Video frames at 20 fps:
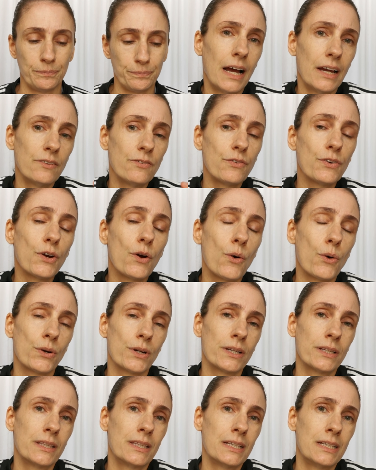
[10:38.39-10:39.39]
I've
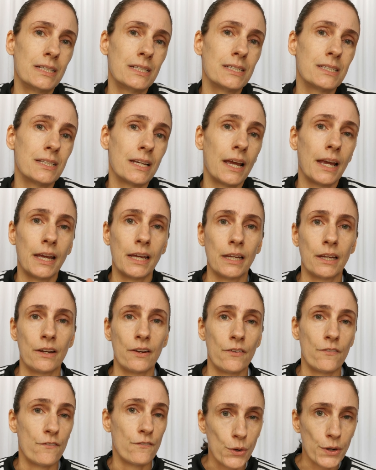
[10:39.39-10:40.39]
recorded this
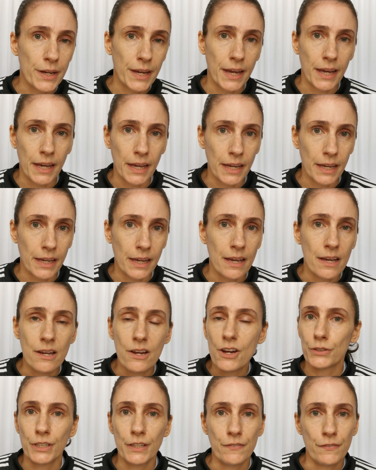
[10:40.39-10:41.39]
in 4K,
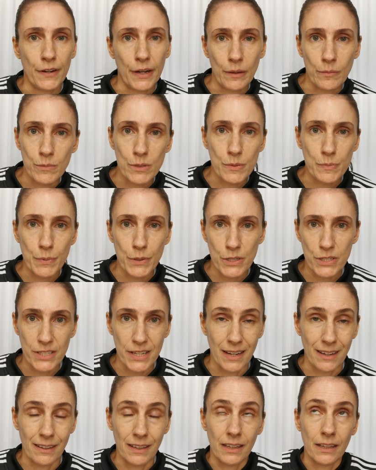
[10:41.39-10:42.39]
30 frames per
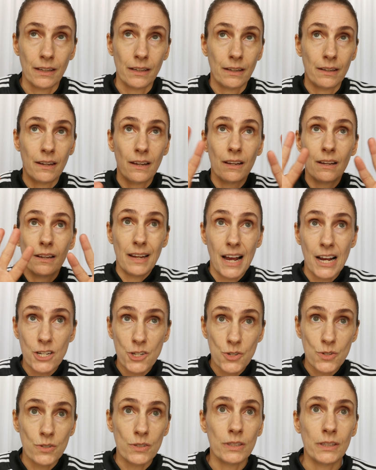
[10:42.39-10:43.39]
second,
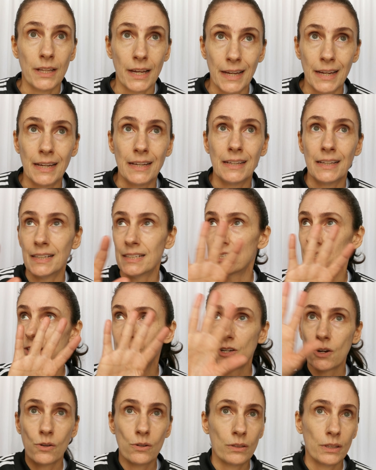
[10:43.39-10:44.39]
natural light. It's
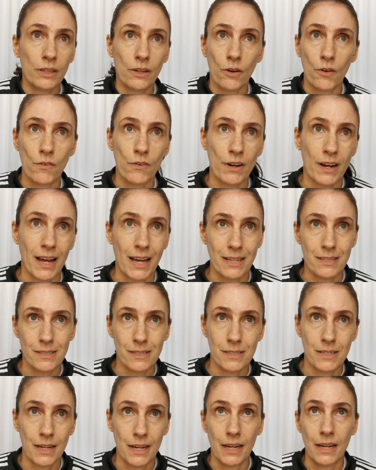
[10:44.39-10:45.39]
totally
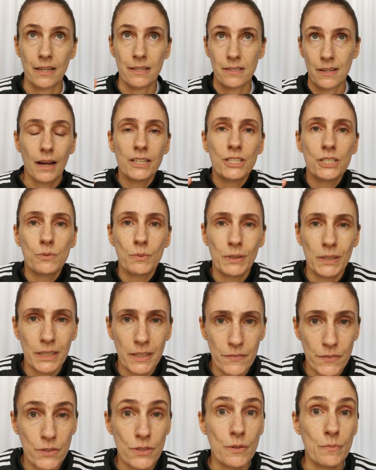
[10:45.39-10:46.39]
overcast today. I just want
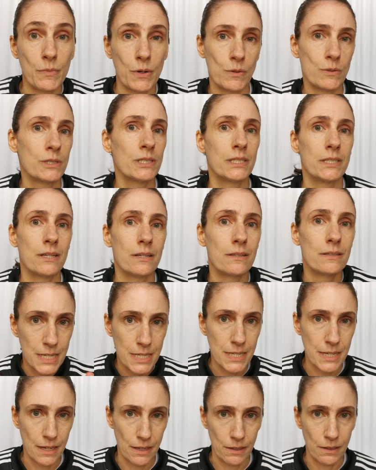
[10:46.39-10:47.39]
to give you the most
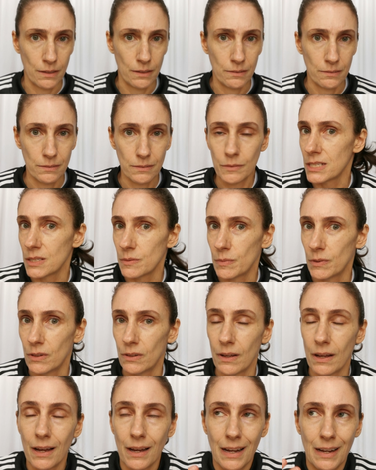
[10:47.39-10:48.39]
detail
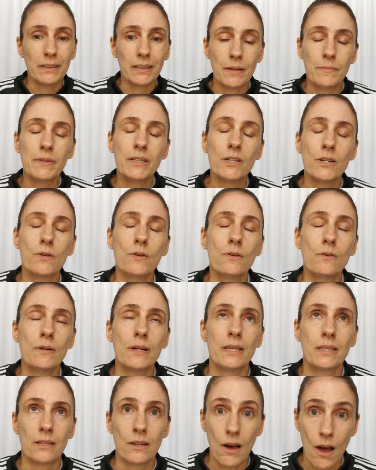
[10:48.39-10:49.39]
possible. But let me
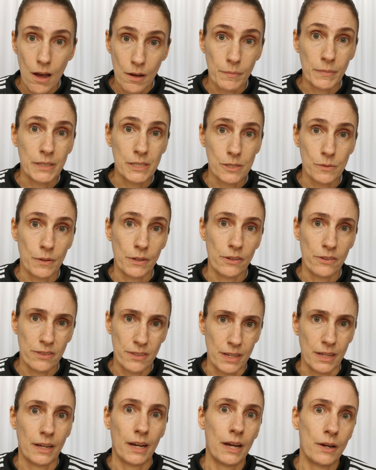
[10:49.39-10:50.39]
know in the comments what you
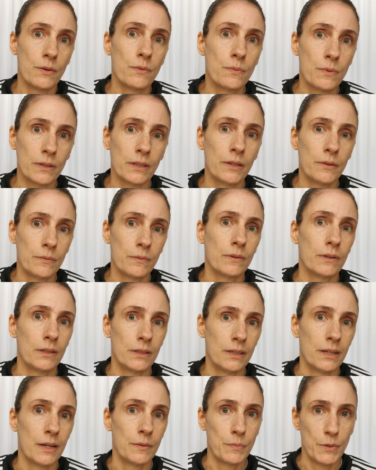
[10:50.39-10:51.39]
think. I really
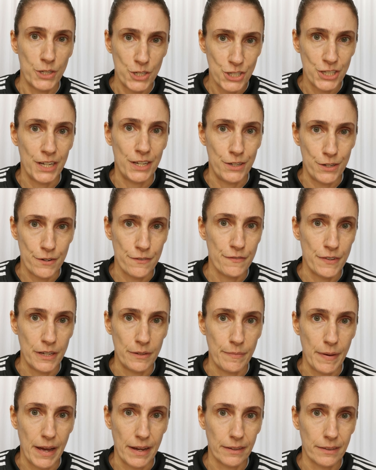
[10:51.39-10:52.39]
would appreciate your
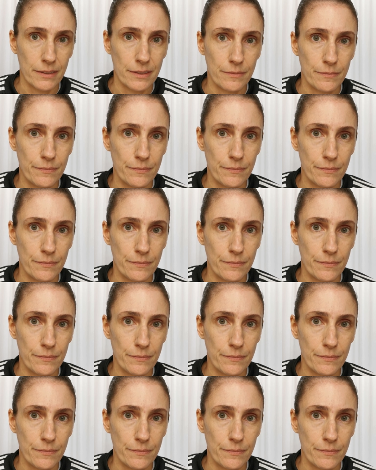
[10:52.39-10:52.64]
feedback.